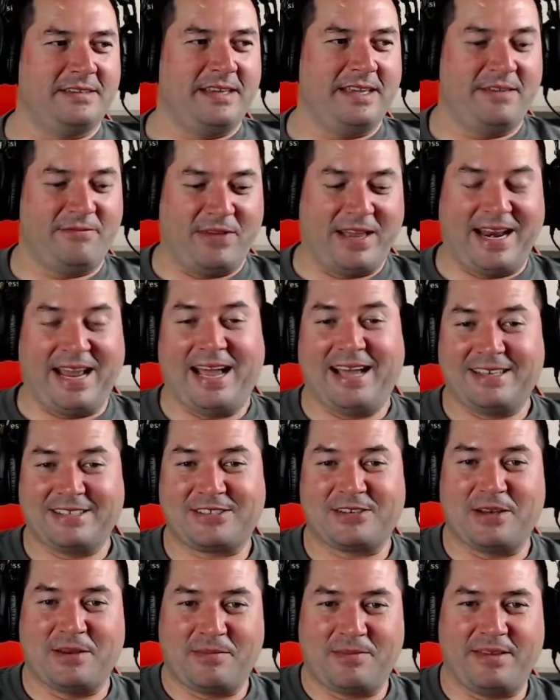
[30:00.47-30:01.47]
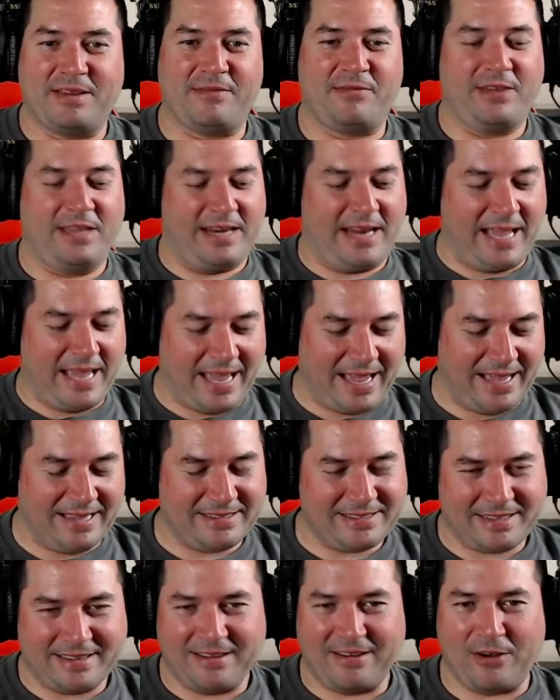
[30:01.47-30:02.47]
If it
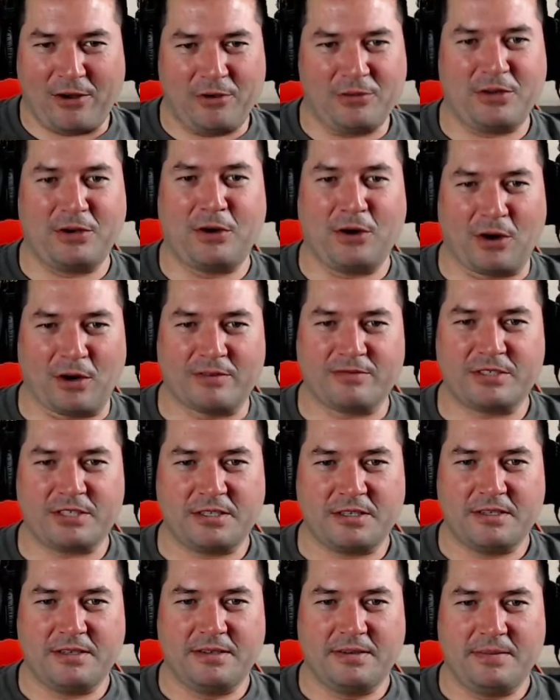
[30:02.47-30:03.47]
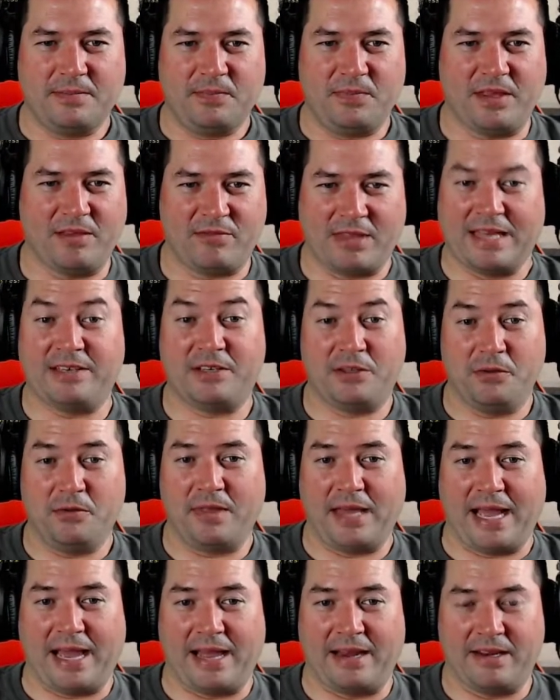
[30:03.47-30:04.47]
has all the nerfs, if they do
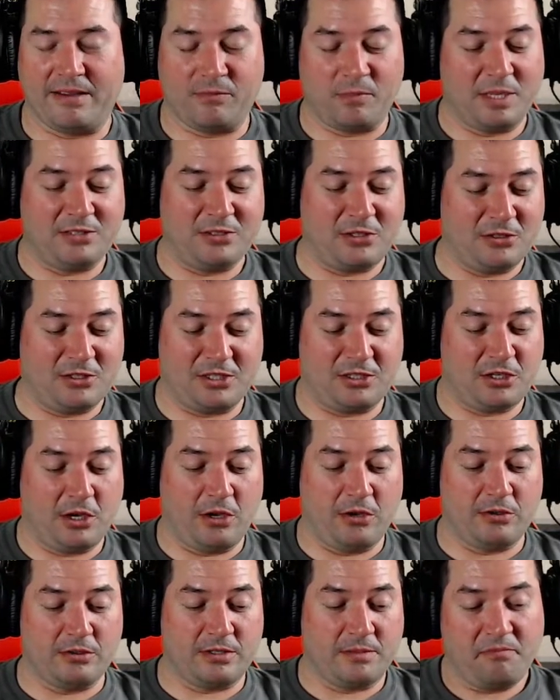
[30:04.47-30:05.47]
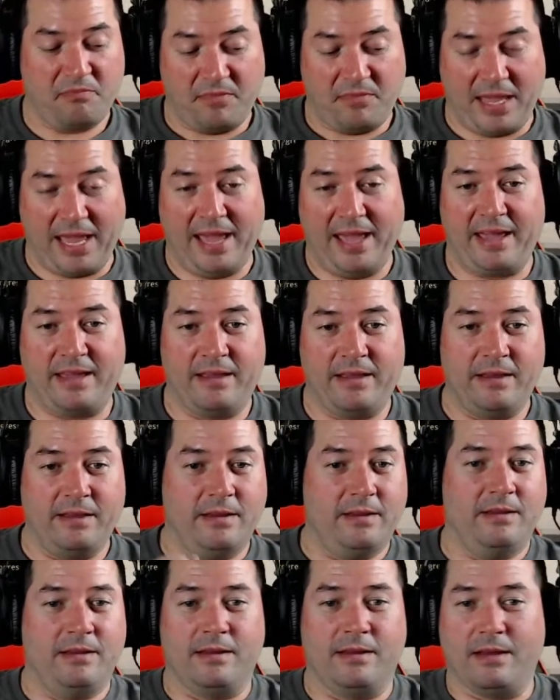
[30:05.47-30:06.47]
that, if Blizzard just goes, hey,
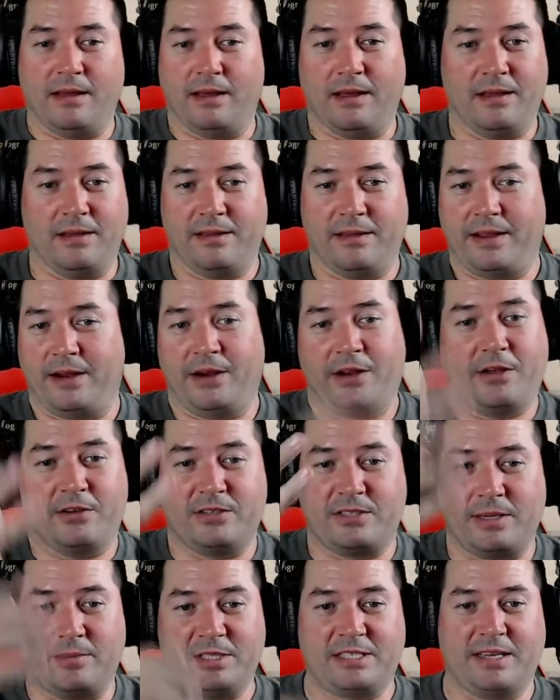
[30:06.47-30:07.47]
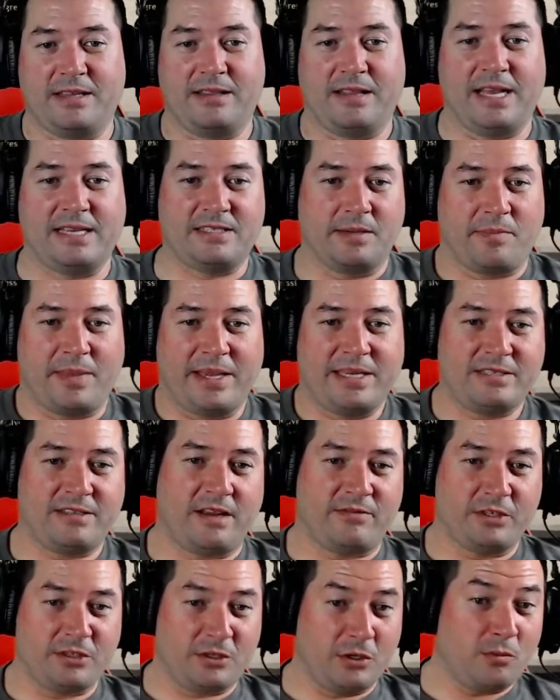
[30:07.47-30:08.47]
here you go, TBC Classic, based
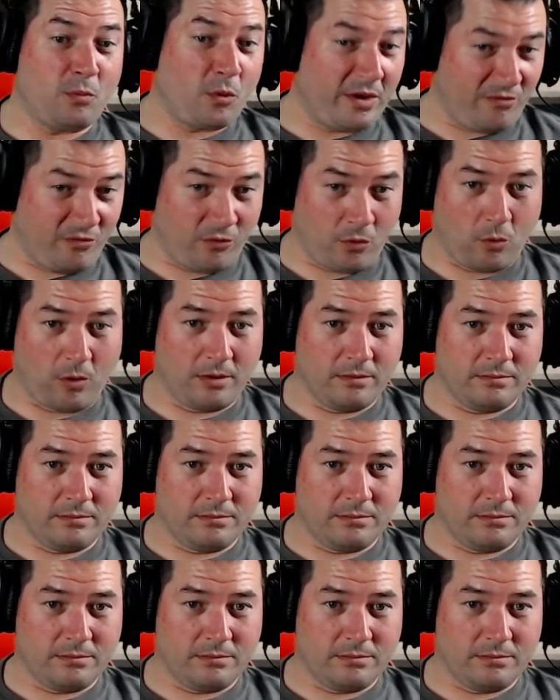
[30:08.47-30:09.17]
off of 2.4,